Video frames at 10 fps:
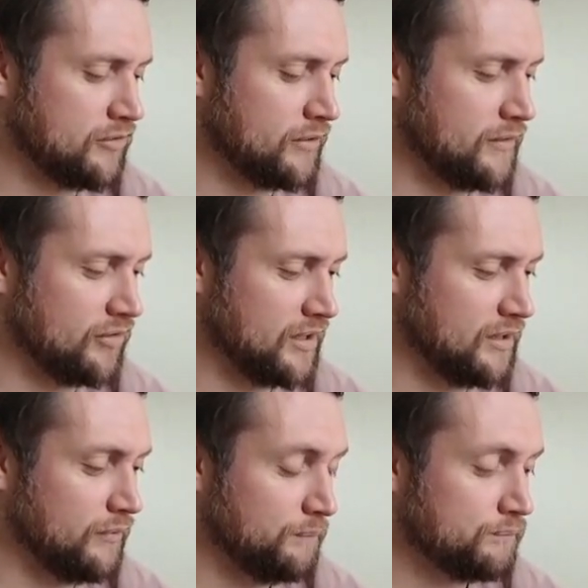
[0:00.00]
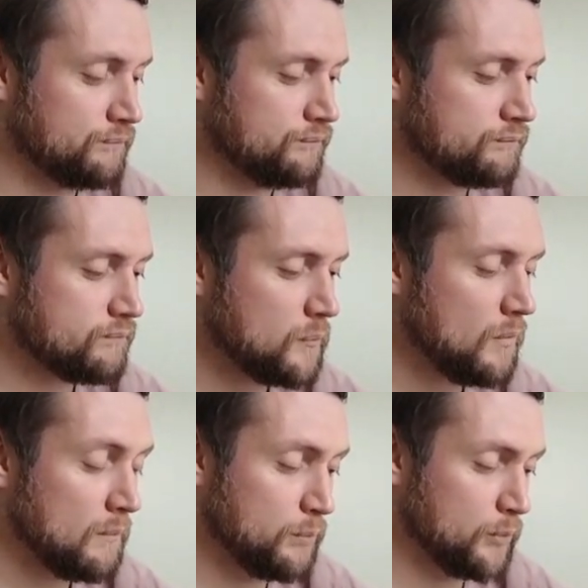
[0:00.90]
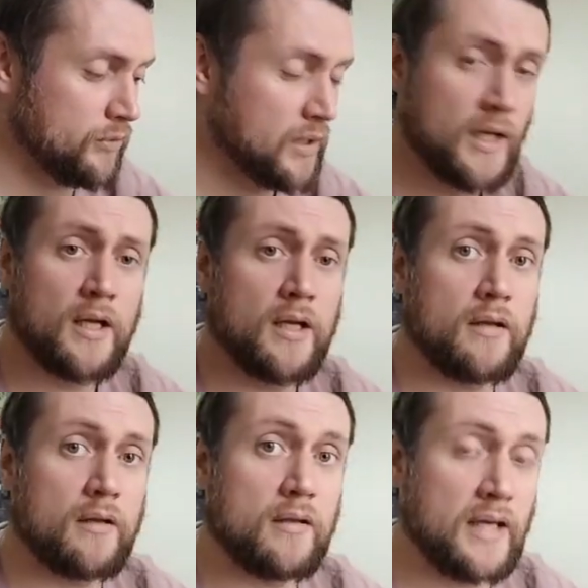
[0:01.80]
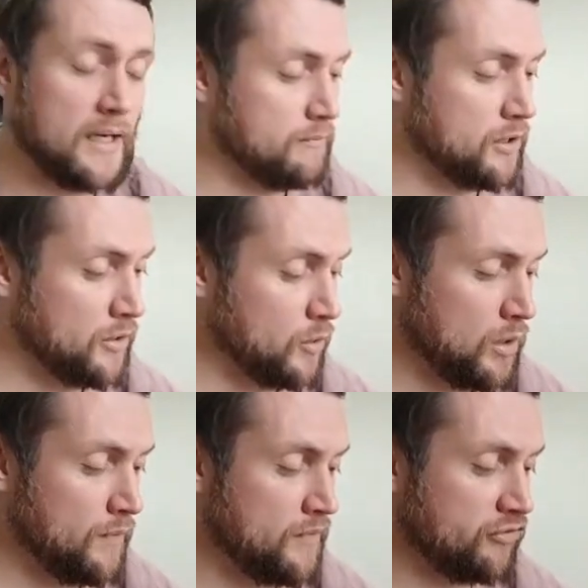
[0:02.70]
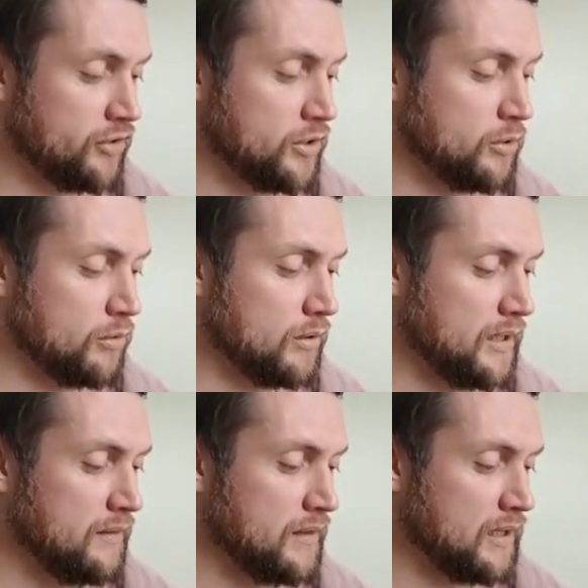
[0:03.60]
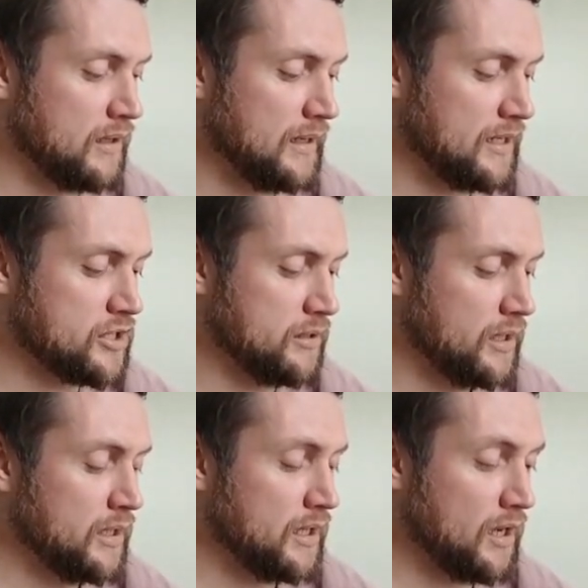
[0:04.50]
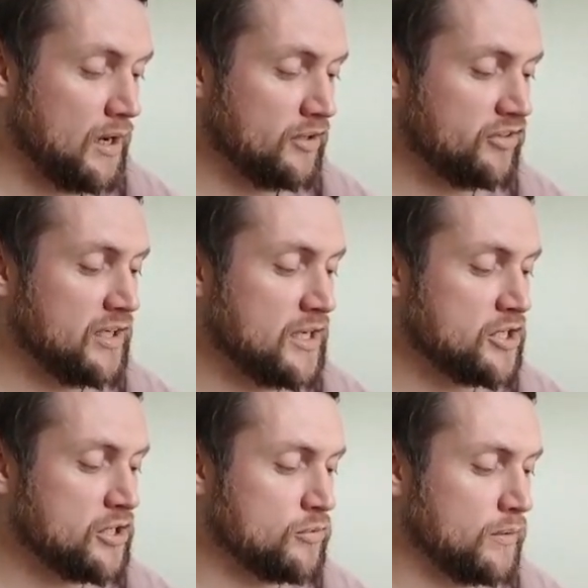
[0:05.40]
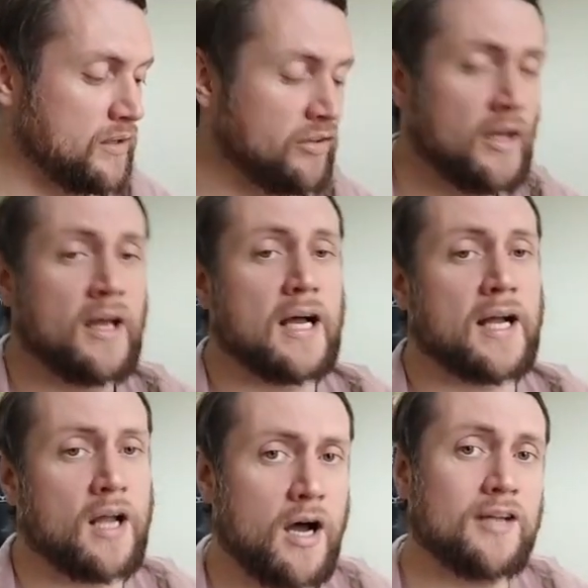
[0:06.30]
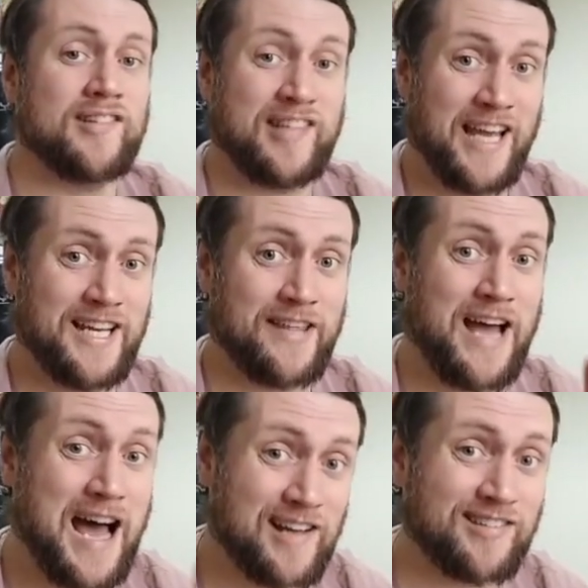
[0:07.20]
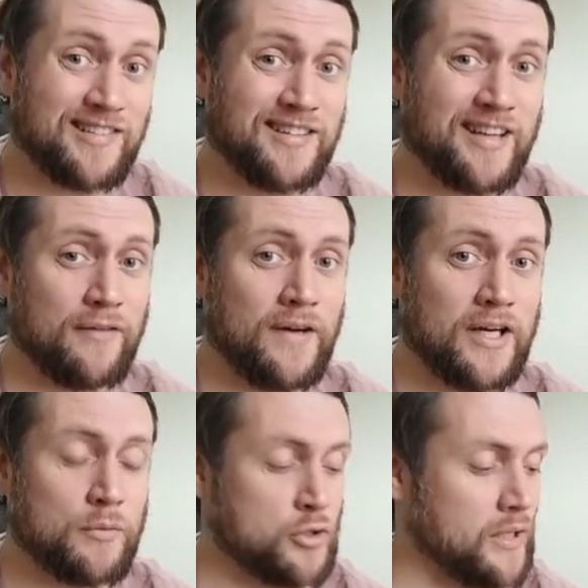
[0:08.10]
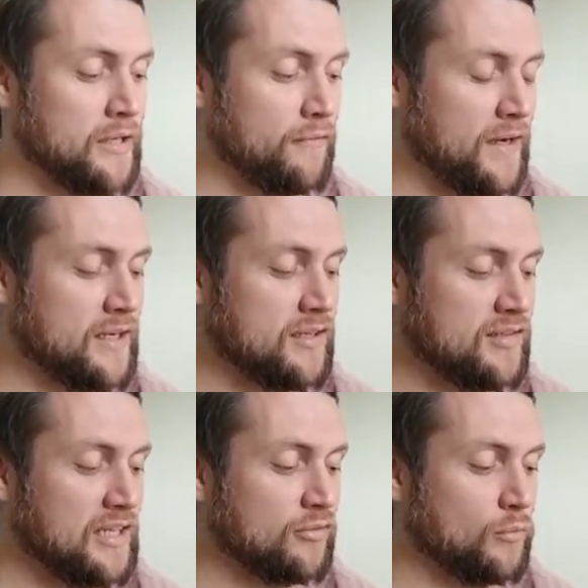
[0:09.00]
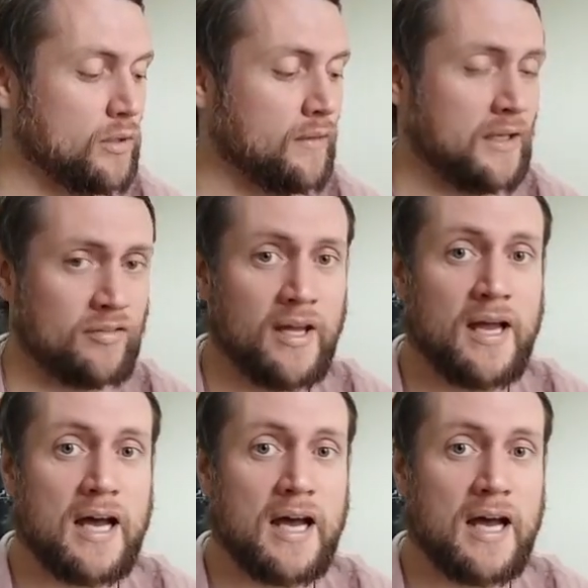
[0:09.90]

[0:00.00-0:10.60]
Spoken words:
That's on the sleeve. But yeah, another one. This is going to go in the collection. Can't see any issues with this. I can't tell you the hassle that I've had with trying to find a decent one of these.